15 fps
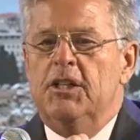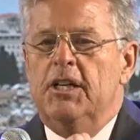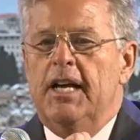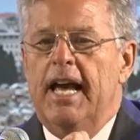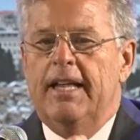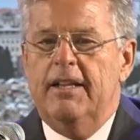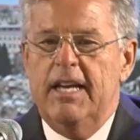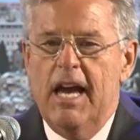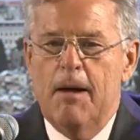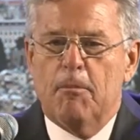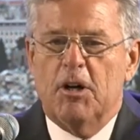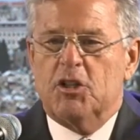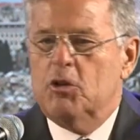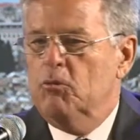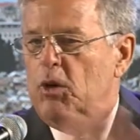and the
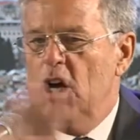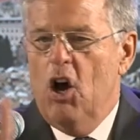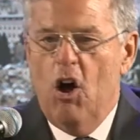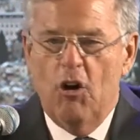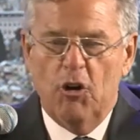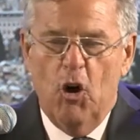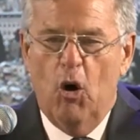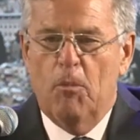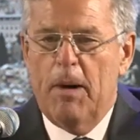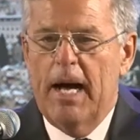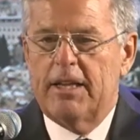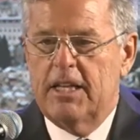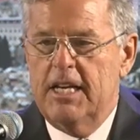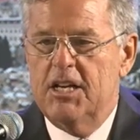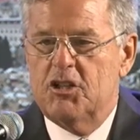Emirates. And we all know
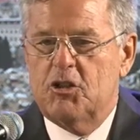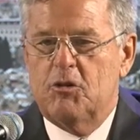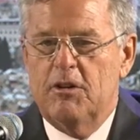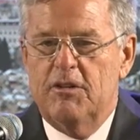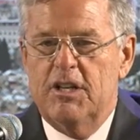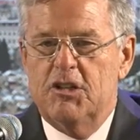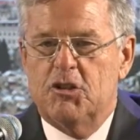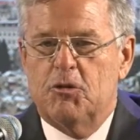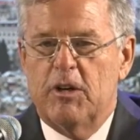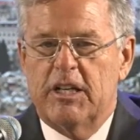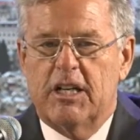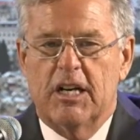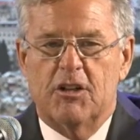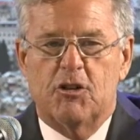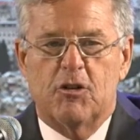about the history of these 3
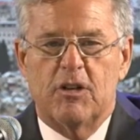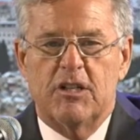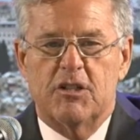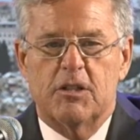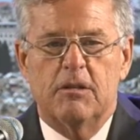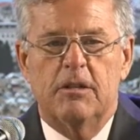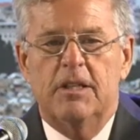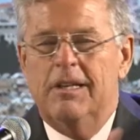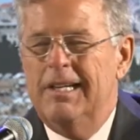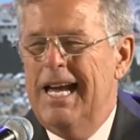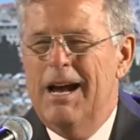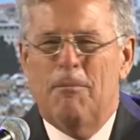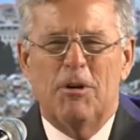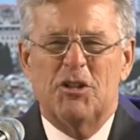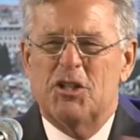countries.
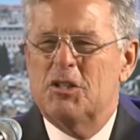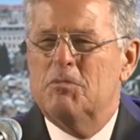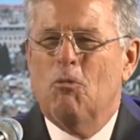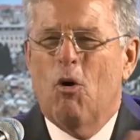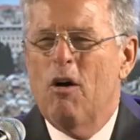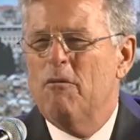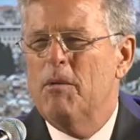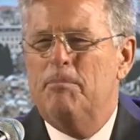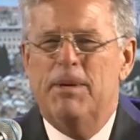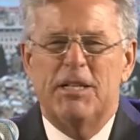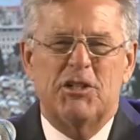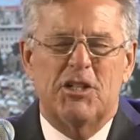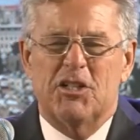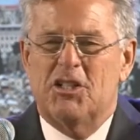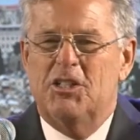Emirates is more of a
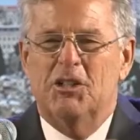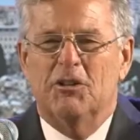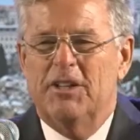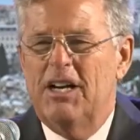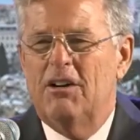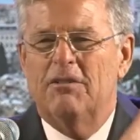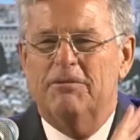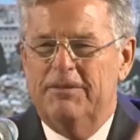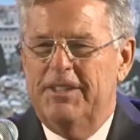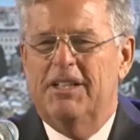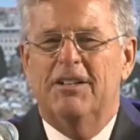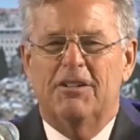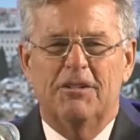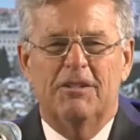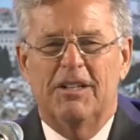business deal. They're
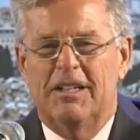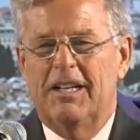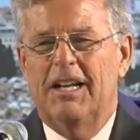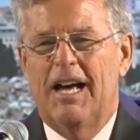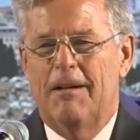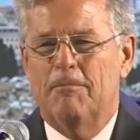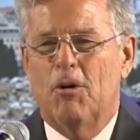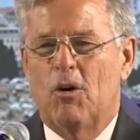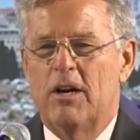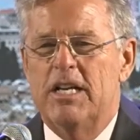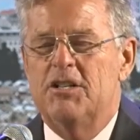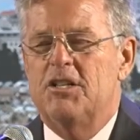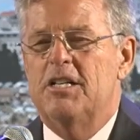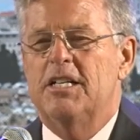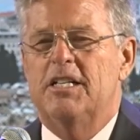a lot more
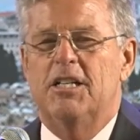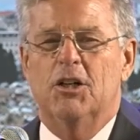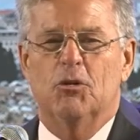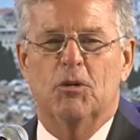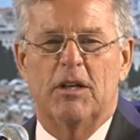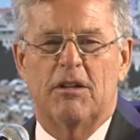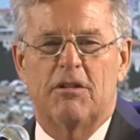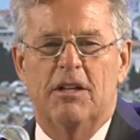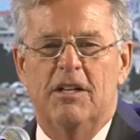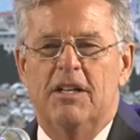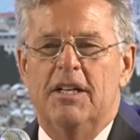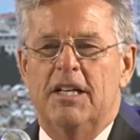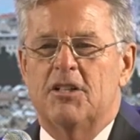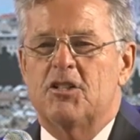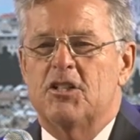easy to deal with.
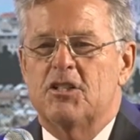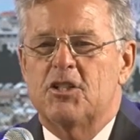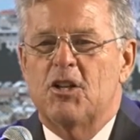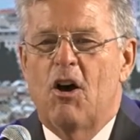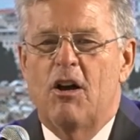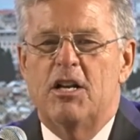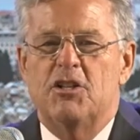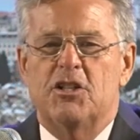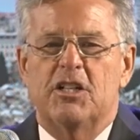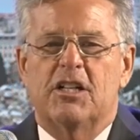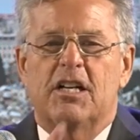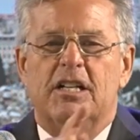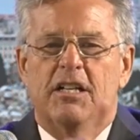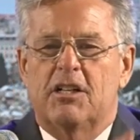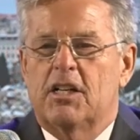It's the Saudis,
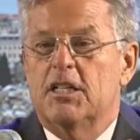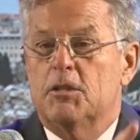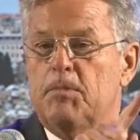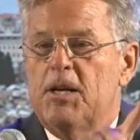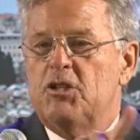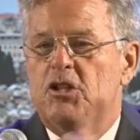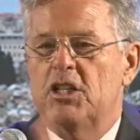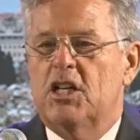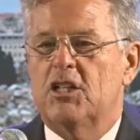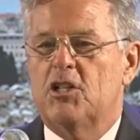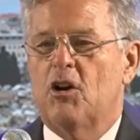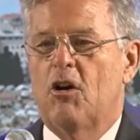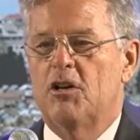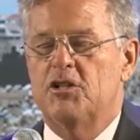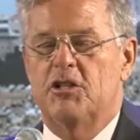and especially the
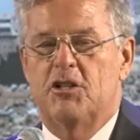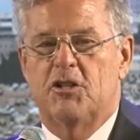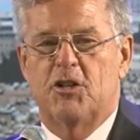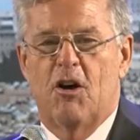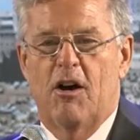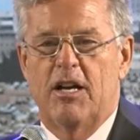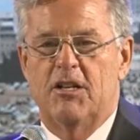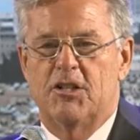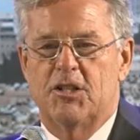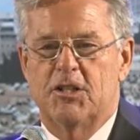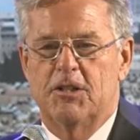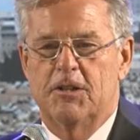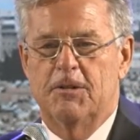Qataris and the Saudis.